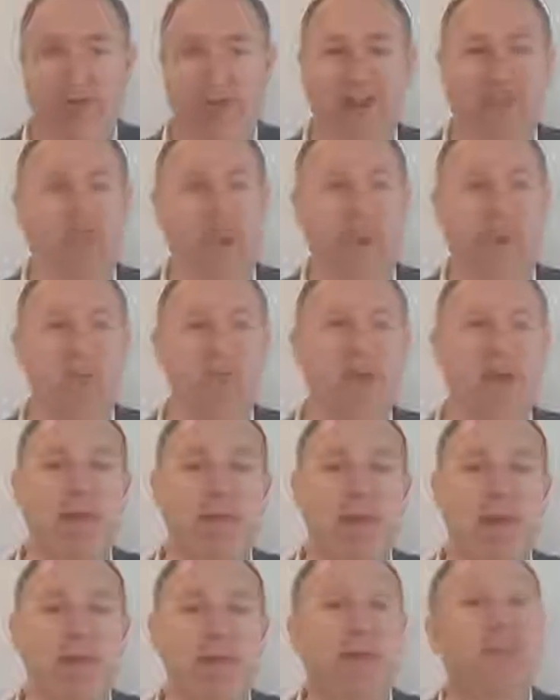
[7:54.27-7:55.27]
So that's what we
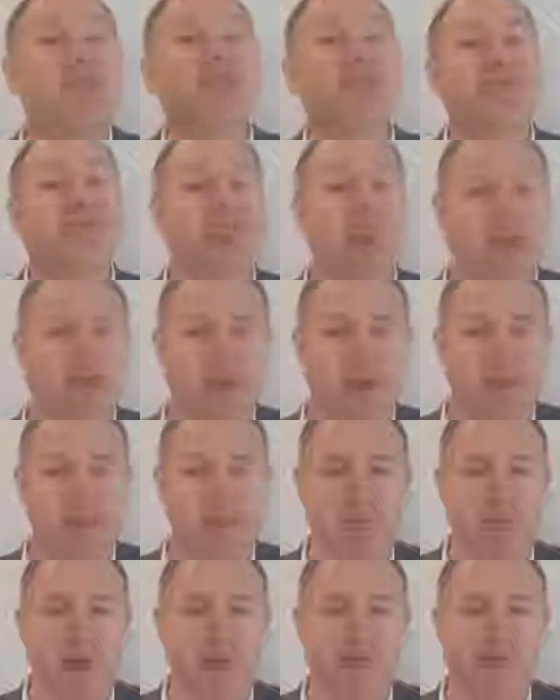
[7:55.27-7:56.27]
recommend to accelerate
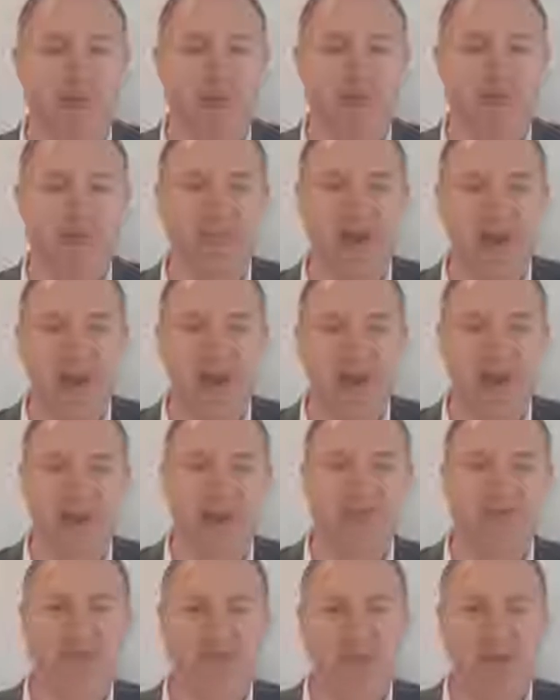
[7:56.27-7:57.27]
the process,
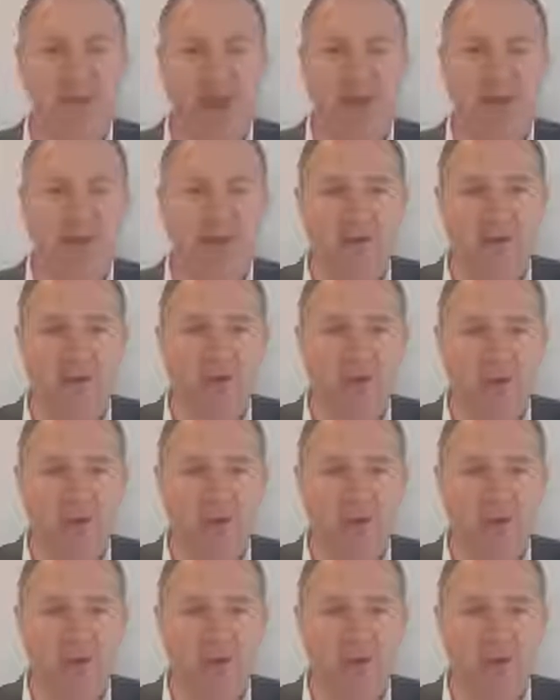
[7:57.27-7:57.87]
is to get